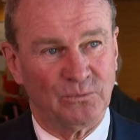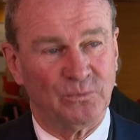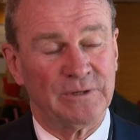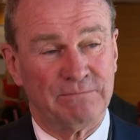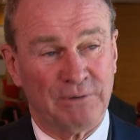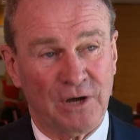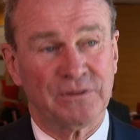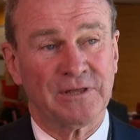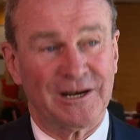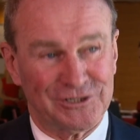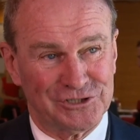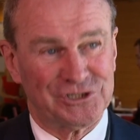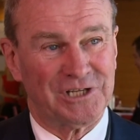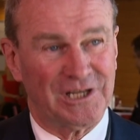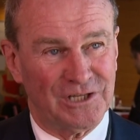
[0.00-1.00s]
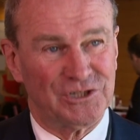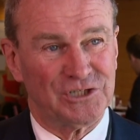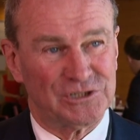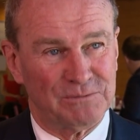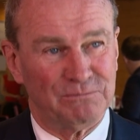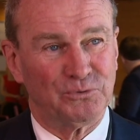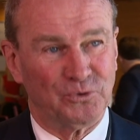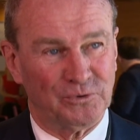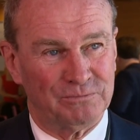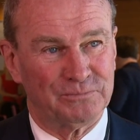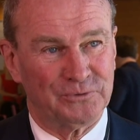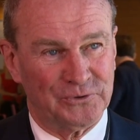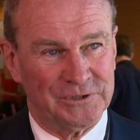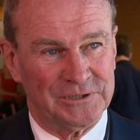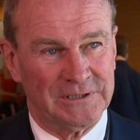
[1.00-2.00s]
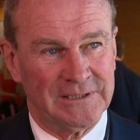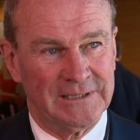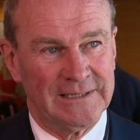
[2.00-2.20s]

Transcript: We both understand this important point.